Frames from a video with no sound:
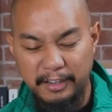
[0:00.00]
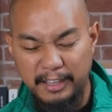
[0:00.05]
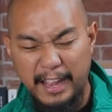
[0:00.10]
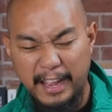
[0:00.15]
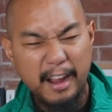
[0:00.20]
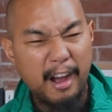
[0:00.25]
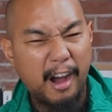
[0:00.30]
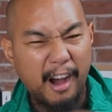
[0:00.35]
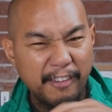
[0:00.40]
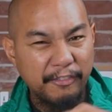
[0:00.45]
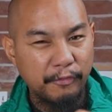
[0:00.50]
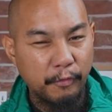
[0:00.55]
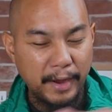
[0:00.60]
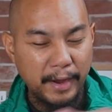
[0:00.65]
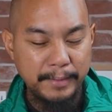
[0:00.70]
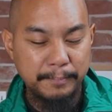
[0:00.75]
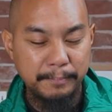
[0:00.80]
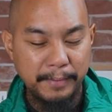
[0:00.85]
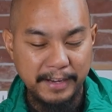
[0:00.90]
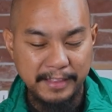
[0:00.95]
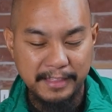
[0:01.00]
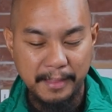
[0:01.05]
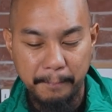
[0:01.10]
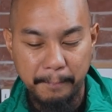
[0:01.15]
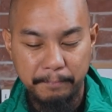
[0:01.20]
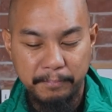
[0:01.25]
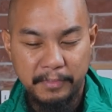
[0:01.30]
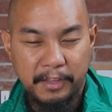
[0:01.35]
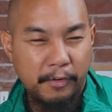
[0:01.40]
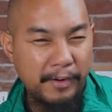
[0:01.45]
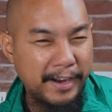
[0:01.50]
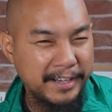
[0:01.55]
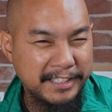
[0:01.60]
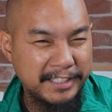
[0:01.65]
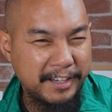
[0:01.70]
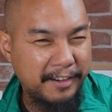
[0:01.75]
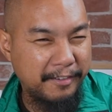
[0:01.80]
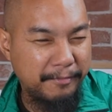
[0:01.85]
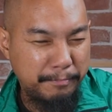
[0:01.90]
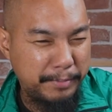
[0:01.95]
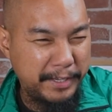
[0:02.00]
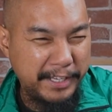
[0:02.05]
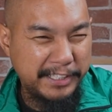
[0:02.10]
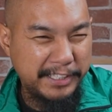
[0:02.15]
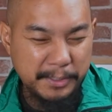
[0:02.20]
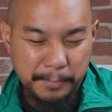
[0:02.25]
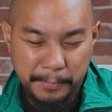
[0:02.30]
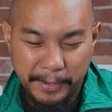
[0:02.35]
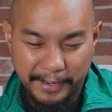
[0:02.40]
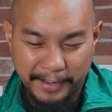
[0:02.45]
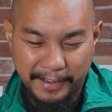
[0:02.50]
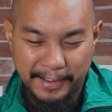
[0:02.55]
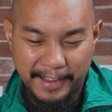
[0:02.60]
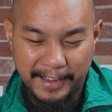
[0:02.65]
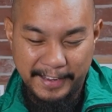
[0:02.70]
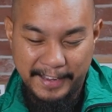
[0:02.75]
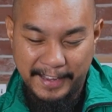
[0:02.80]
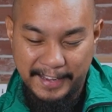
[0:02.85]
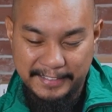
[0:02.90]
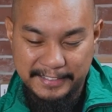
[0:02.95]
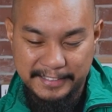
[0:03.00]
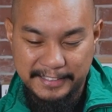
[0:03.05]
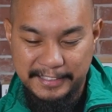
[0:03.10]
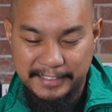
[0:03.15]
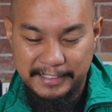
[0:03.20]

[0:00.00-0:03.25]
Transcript: like off-white, but in the direction of peach pink, I guess.